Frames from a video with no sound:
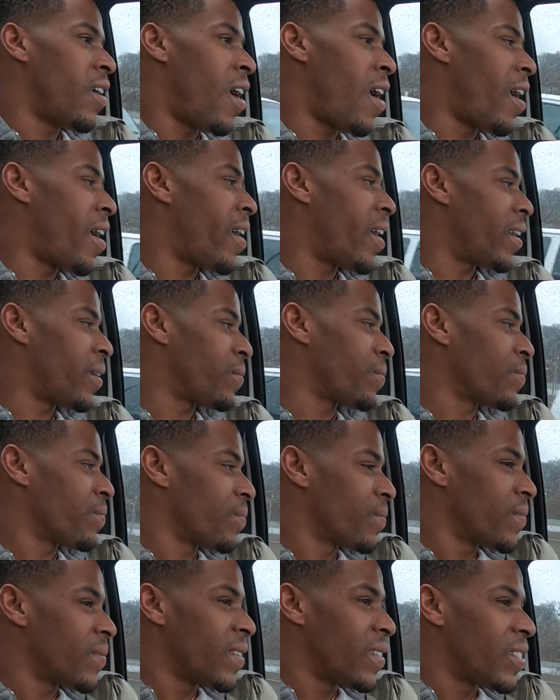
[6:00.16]
All right,
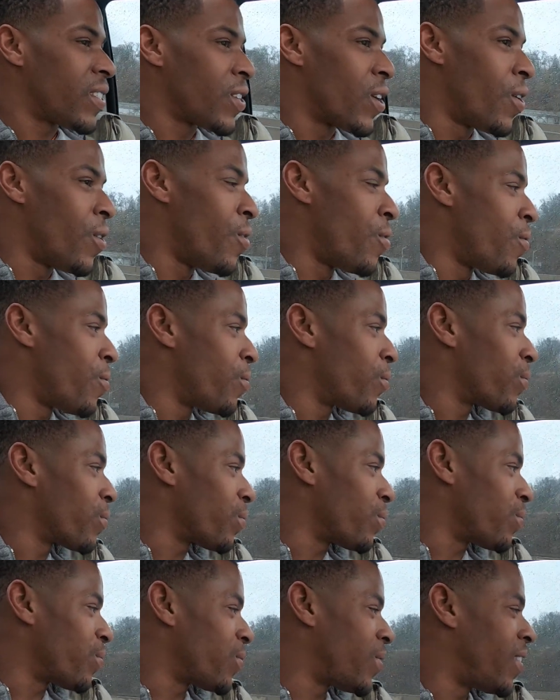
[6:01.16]
so
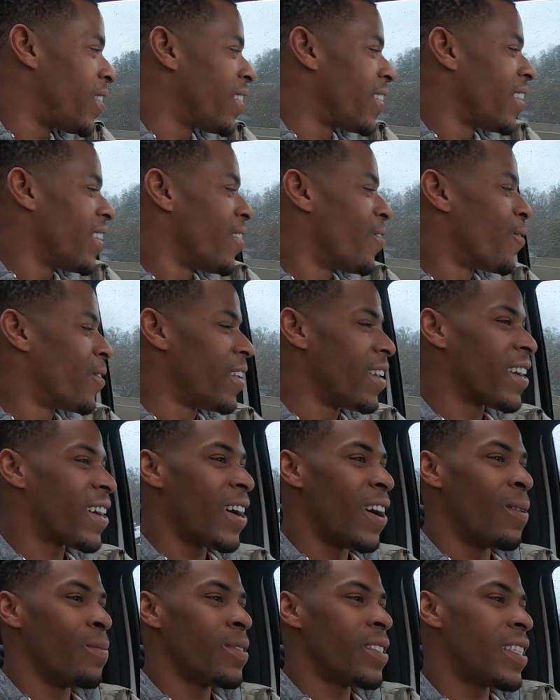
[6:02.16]
when it
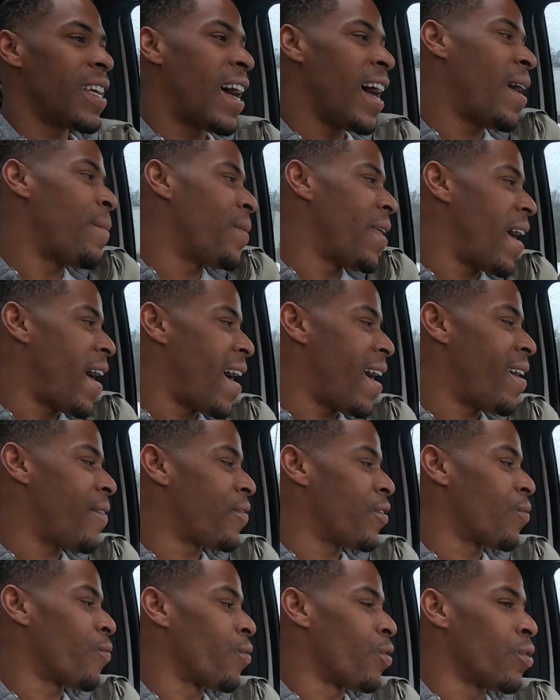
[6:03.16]
comes time to
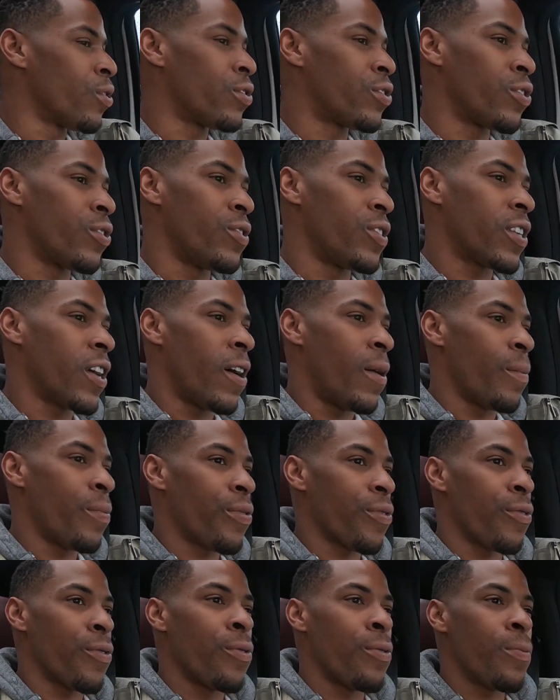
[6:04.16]
have the realtors come
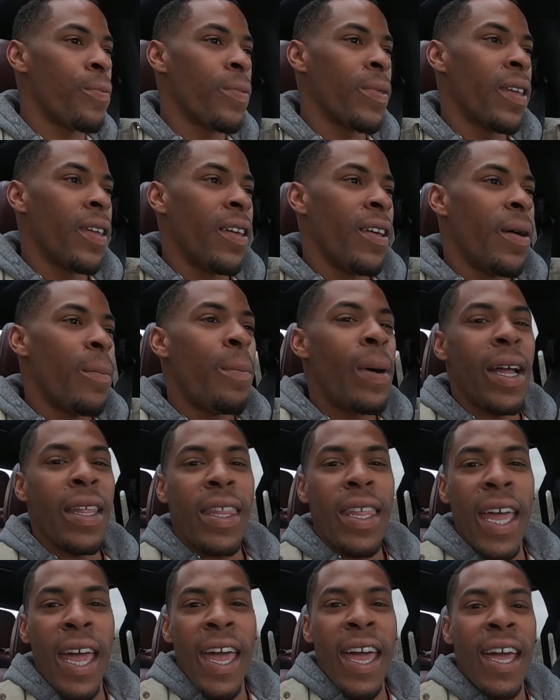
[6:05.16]
through, my
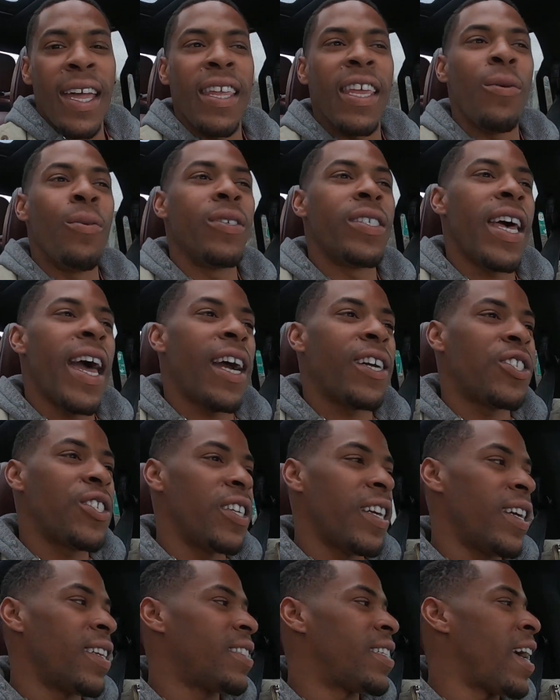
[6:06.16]
dad, he was
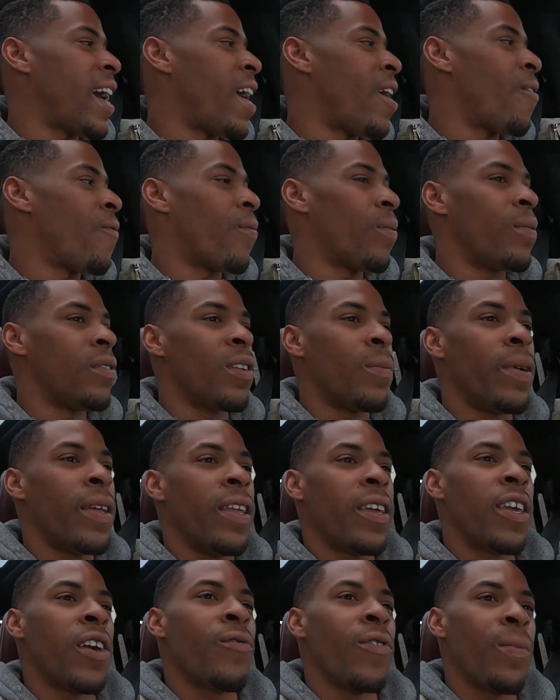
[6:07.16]
actually in town from the
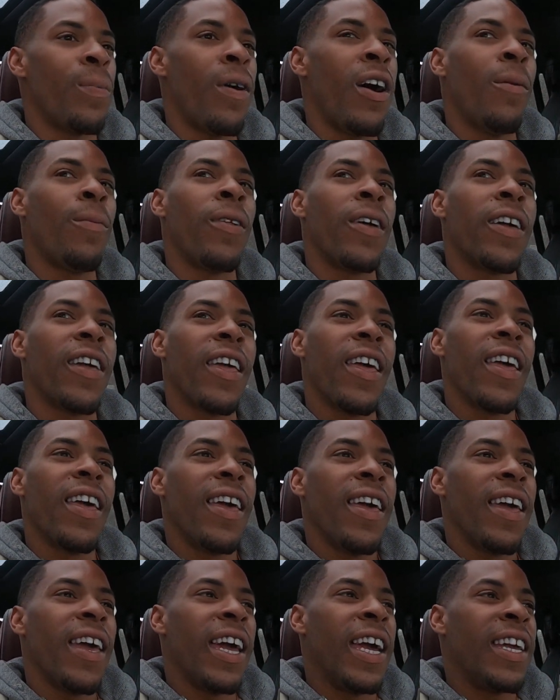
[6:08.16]
Dominican Republic,
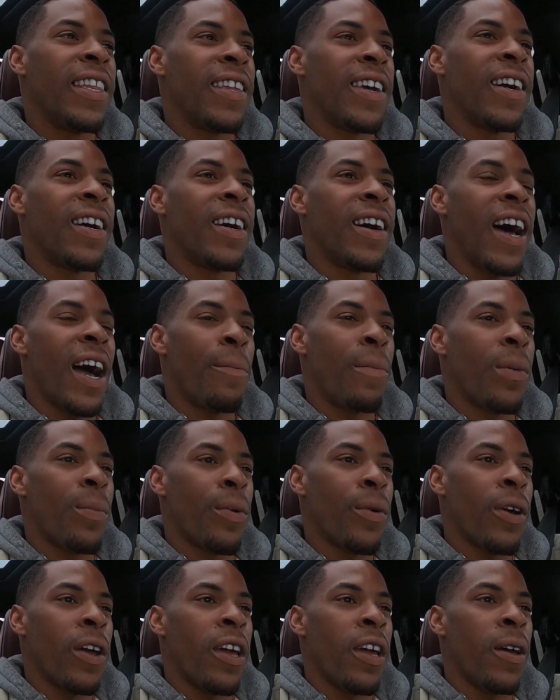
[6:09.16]
and I
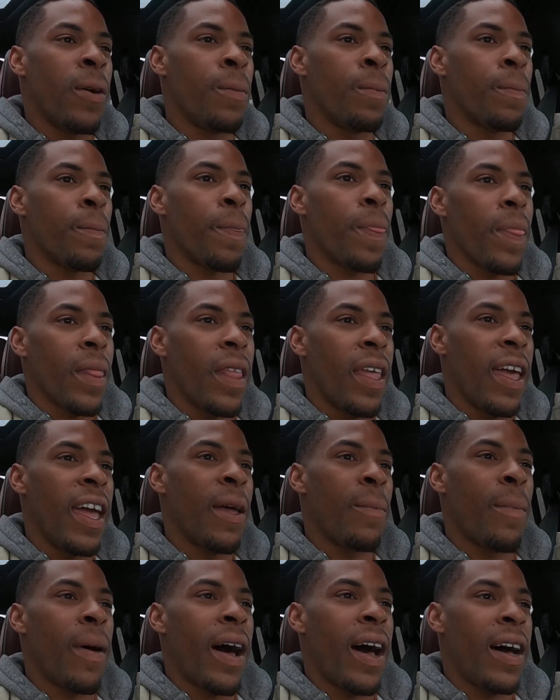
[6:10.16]
remember him
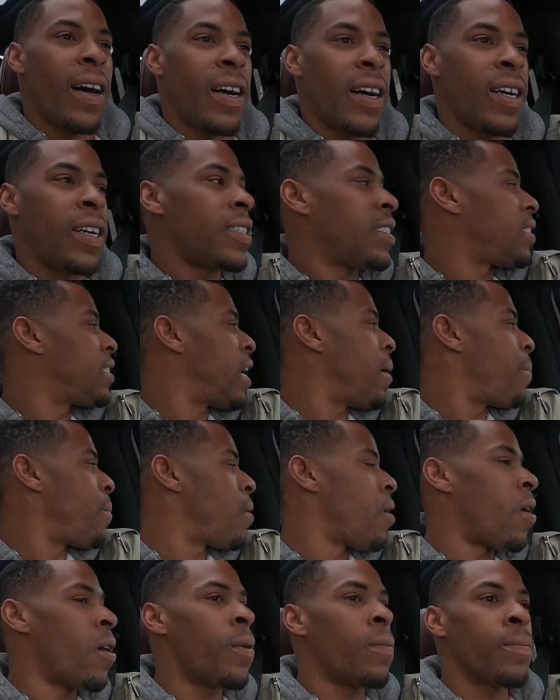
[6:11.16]
and my
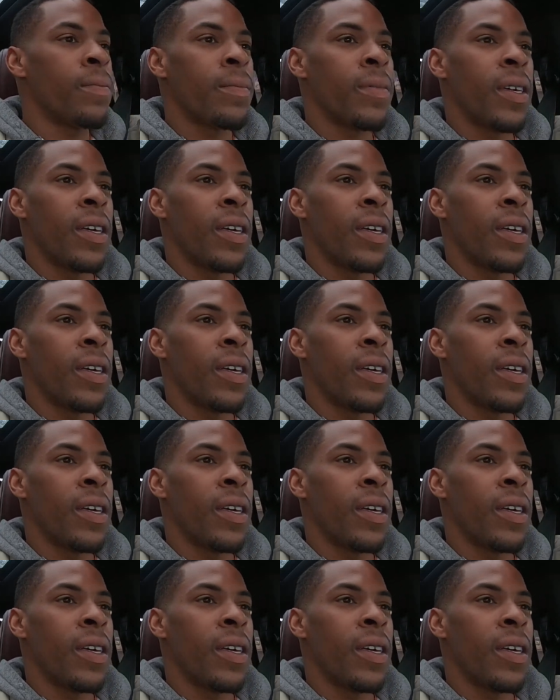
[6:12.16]
stepmom,